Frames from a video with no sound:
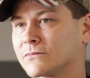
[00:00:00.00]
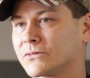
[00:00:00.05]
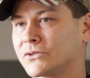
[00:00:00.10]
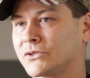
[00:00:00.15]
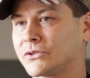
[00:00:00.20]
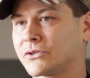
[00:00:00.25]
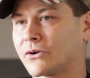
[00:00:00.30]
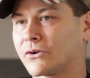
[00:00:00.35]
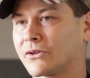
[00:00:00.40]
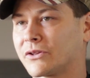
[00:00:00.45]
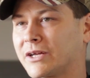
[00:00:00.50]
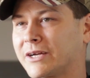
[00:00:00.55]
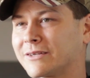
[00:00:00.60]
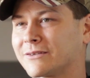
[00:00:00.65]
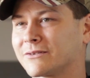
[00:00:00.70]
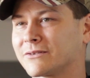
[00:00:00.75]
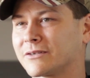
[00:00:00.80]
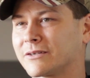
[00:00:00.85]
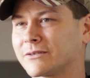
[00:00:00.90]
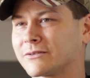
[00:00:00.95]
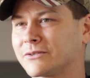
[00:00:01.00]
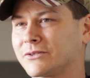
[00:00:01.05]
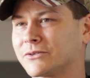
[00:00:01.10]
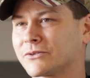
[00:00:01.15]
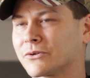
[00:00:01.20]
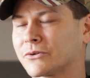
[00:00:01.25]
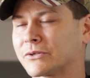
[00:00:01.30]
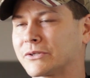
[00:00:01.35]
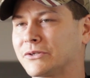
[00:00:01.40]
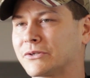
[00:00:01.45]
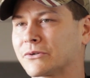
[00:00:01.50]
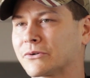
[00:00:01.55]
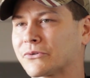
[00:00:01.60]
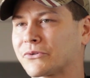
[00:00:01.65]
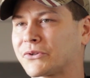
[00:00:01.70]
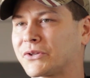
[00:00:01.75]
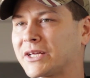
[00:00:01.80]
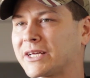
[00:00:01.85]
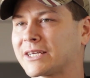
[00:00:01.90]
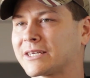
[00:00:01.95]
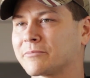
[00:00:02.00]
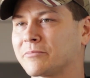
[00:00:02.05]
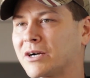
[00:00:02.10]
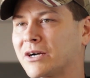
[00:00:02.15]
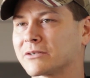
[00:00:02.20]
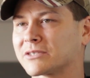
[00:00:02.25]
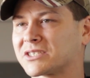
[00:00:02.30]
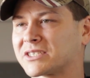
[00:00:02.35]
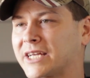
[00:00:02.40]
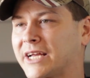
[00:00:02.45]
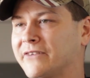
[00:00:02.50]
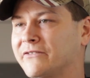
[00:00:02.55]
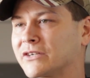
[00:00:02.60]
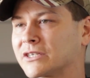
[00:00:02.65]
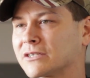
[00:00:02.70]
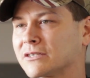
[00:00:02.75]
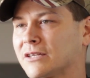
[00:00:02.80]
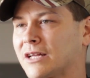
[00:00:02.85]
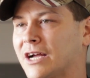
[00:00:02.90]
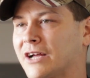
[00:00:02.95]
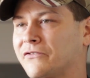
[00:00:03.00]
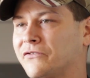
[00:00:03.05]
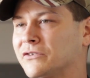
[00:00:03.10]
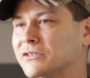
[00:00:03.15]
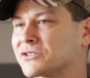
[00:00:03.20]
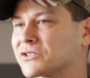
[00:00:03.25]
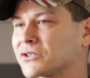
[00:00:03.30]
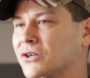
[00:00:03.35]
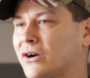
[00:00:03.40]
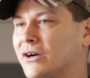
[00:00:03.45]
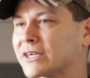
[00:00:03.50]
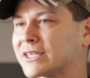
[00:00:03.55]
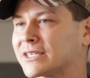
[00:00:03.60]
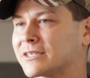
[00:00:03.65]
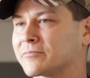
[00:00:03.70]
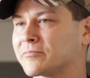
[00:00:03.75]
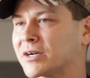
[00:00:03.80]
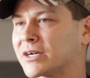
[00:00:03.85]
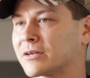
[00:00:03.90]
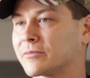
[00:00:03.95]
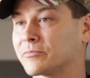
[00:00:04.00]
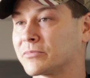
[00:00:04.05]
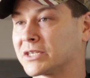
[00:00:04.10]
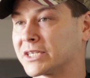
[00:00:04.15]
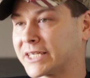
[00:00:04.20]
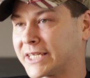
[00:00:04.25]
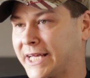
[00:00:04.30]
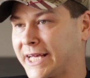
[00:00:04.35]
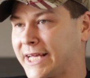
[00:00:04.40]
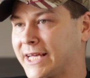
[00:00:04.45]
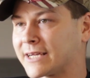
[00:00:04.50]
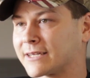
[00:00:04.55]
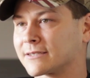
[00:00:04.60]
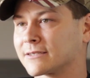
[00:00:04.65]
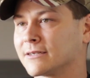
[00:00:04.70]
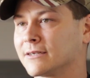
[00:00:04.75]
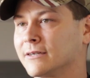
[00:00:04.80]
You don't think about saving a life as talking about it, but it can.